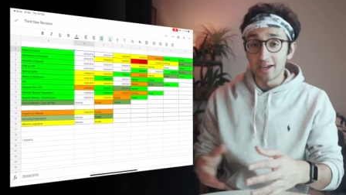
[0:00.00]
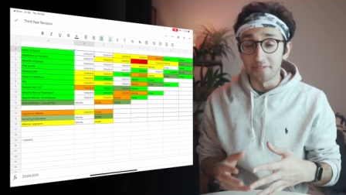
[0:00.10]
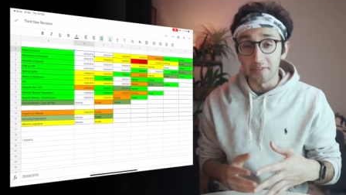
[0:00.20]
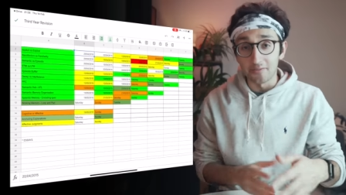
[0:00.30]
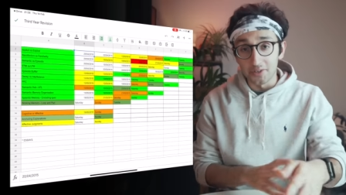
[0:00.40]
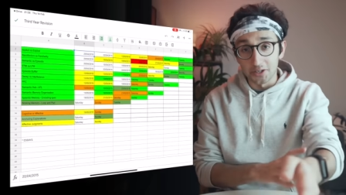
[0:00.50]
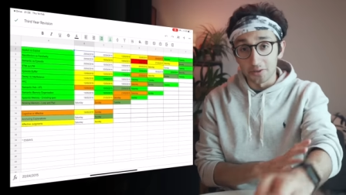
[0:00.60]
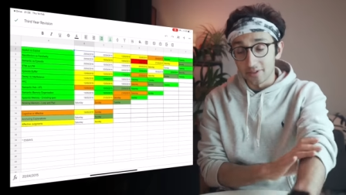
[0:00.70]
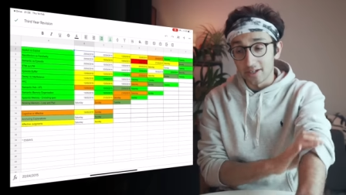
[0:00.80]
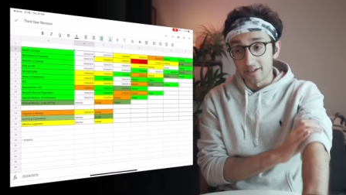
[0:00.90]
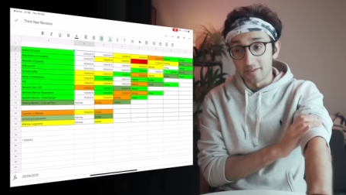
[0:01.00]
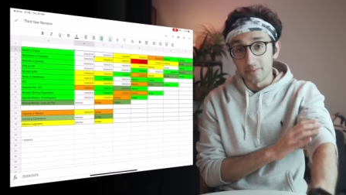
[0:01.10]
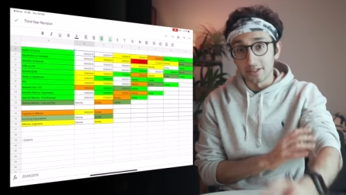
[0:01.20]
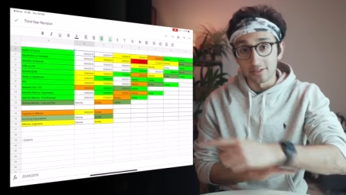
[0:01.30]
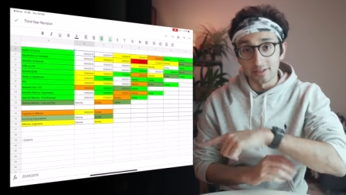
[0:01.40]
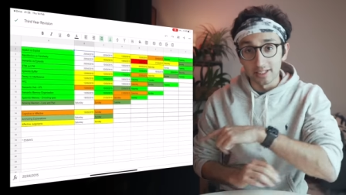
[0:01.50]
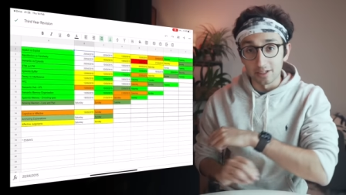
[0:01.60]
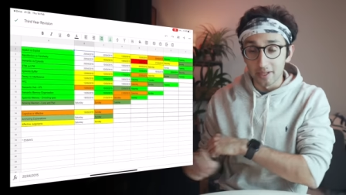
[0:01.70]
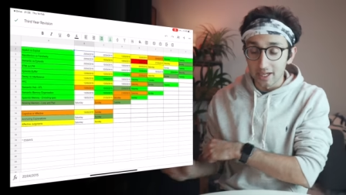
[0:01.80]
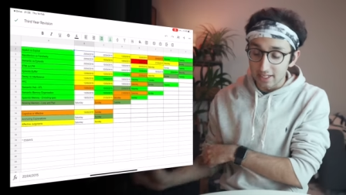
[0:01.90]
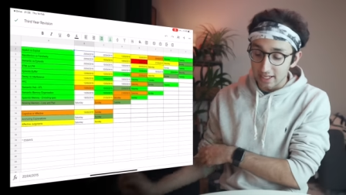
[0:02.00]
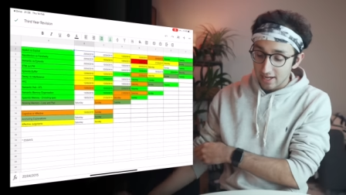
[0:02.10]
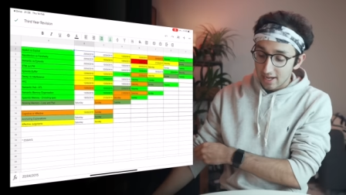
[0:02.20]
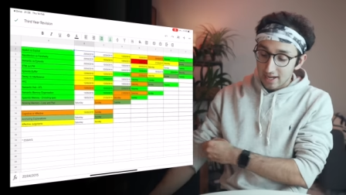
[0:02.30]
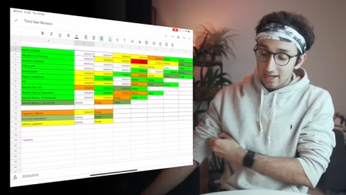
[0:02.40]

in that video that I mentioned a little bit earlier.